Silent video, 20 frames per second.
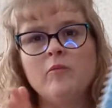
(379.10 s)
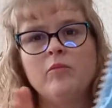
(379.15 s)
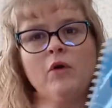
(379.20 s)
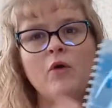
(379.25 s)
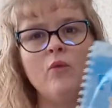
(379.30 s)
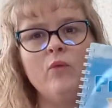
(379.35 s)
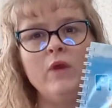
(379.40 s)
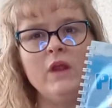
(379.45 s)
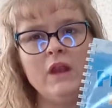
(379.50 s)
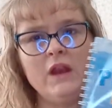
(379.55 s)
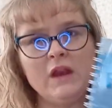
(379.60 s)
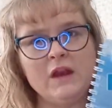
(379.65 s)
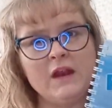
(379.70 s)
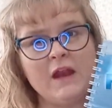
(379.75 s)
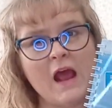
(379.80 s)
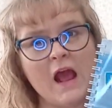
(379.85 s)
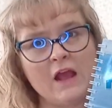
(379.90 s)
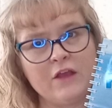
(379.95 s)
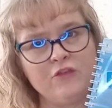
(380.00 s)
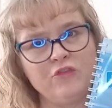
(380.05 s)
But we
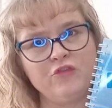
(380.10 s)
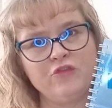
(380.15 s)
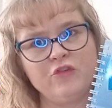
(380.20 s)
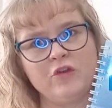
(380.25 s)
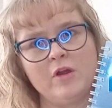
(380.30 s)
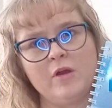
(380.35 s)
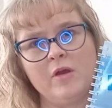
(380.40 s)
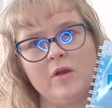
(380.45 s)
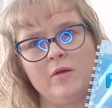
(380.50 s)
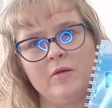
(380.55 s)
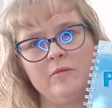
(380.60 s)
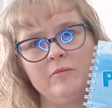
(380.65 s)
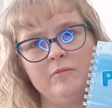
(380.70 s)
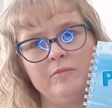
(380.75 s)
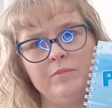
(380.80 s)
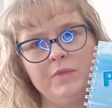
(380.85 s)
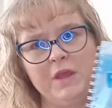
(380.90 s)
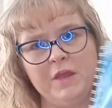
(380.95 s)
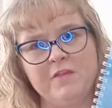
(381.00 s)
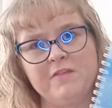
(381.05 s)
needed extra
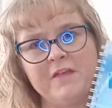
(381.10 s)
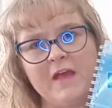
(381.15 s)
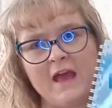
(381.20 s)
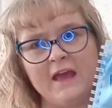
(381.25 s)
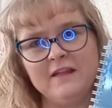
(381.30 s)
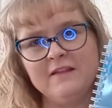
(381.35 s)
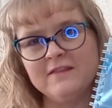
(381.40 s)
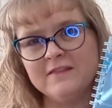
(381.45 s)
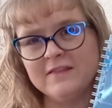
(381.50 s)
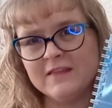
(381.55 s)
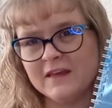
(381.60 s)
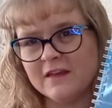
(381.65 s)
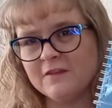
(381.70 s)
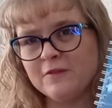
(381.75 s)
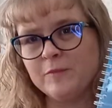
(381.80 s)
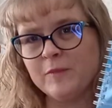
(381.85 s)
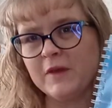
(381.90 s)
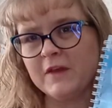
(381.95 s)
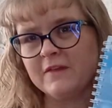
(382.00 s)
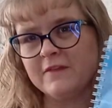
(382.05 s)
besides
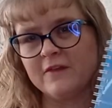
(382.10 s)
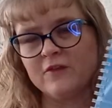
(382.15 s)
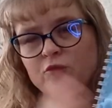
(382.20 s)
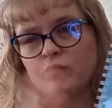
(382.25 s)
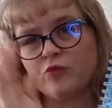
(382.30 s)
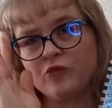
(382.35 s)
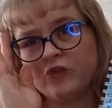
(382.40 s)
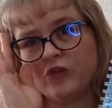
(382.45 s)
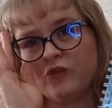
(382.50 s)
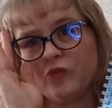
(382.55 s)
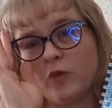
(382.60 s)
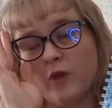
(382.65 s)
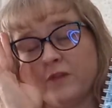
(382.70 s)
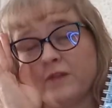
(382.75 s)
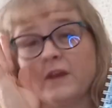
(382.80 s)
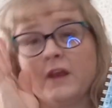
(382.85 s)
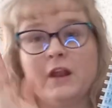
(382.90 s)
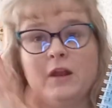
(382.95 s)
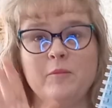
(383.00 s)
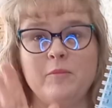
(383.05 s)
this because this just
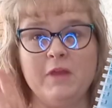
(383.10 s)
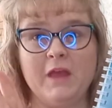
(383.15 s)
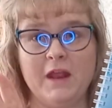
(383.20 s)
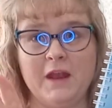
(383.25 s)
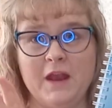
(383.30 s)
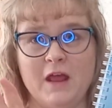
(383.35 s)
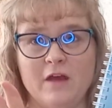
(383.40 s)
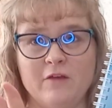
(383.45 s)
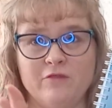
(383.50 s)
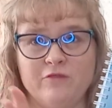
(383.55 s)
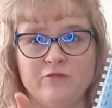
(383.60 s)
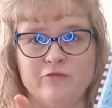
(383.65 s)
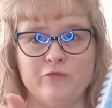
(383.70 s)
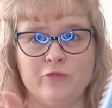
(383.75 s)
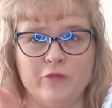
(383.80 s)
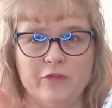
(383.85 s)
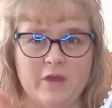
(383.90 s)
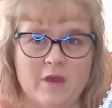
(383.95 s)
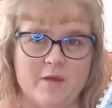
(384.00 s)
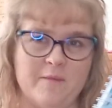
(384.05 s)
wasn't going to be enough
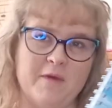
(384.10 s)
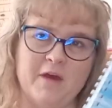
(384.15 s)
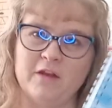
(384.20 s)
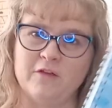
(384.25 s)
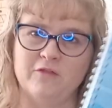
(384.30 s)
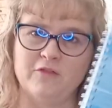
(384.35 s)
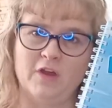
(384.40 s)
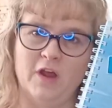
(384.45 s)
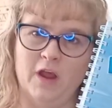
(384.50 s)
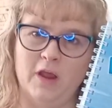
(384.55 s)
for the amount of